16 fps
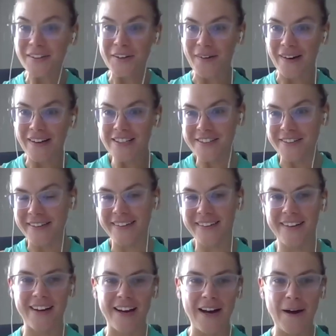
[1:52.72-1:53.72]

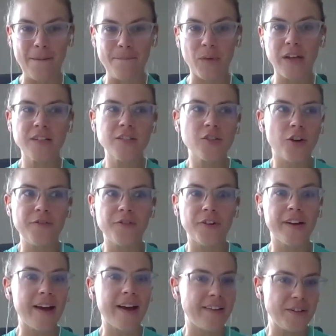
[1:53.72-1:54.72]
question. Um, and it's great for,
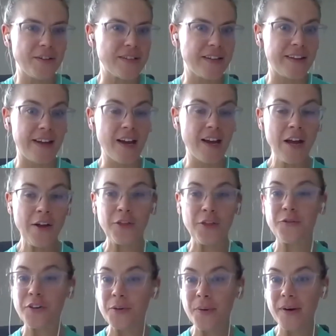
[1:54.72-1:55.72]
yeah, like you said, like the
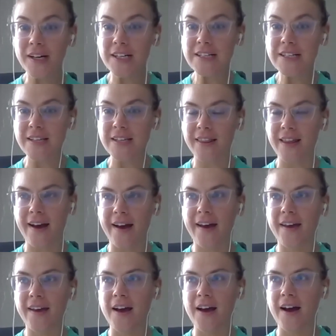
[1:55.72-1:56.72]
viewers
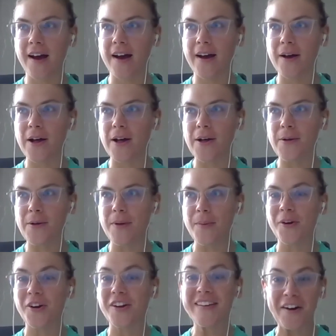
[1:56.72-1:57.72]
that uh, maybe
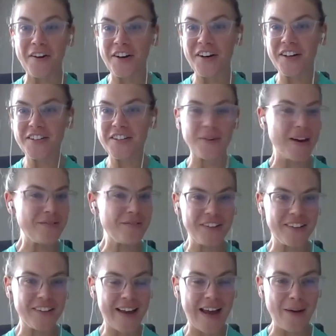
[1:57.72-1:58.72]
are younger, don't have a lot
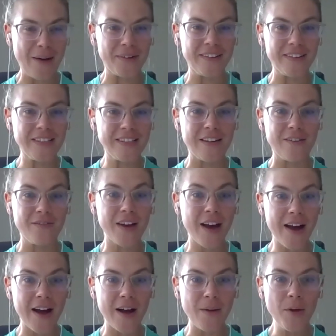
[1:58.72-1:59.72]
of capital saved
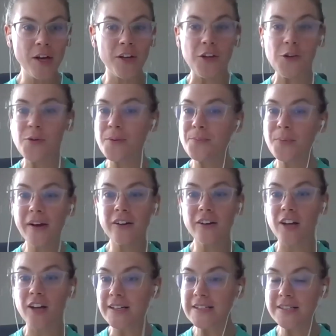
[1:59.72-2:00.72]
up. You can bring a
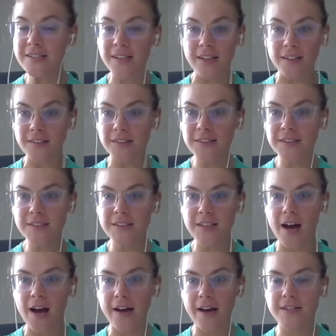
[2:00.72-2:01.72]
lot of skills
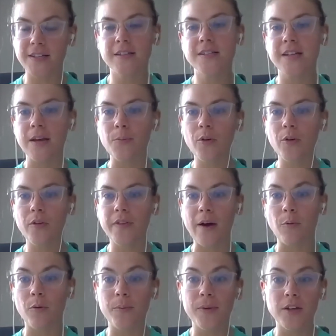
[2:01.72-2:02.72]
uh, to the table that will be